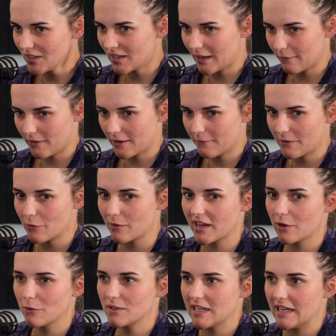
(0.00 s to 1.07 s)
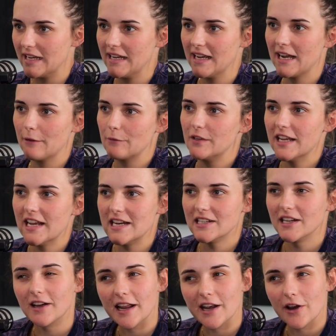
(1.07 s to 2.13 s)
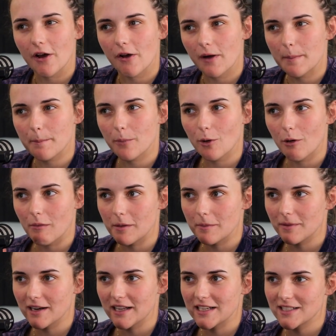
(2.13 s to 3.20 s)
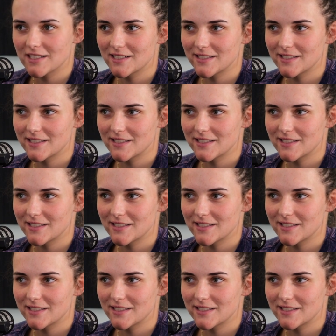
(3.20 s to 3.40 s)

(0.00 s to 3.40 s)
Like, if I feel guilty after eating, I know I'm probably